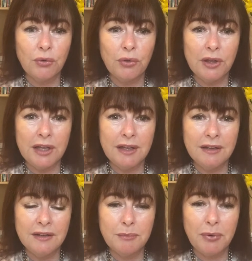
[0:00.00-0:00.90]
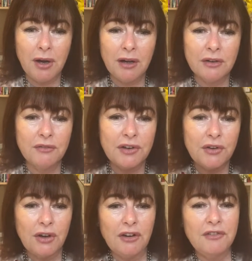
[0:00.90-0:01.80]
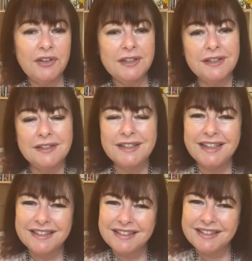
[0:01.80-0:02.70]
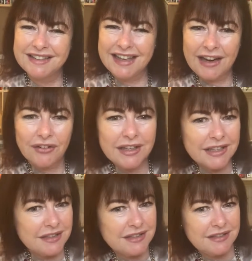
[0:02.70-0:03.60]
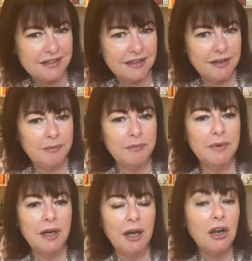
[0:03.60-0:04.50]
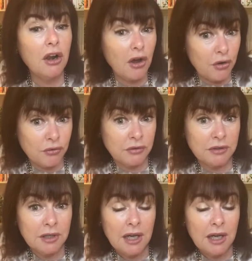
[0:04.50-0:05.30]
the partner very often tends to carry it alone.